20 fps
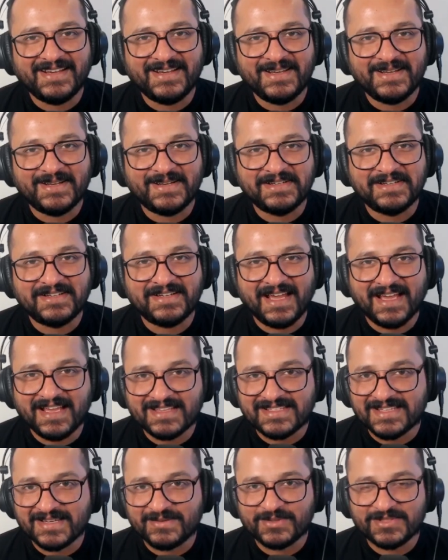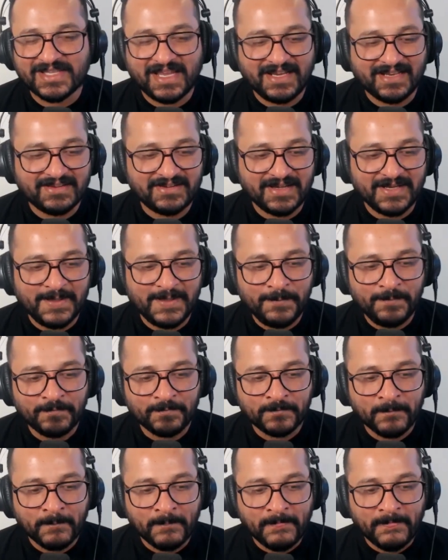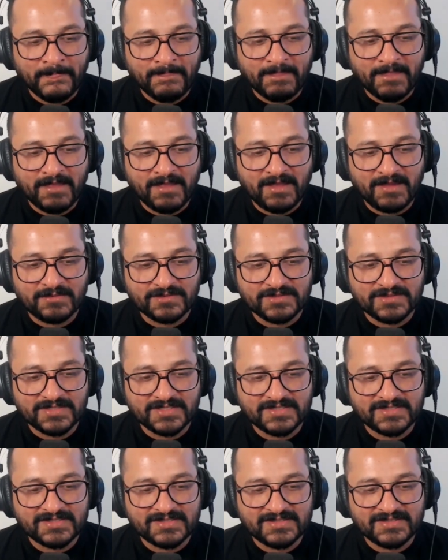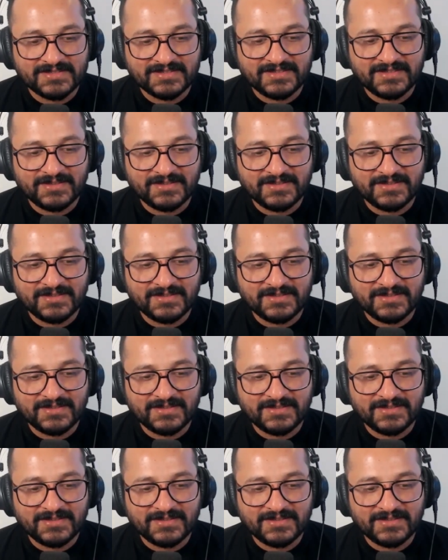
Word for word: uh, as I was getting ready, I was just,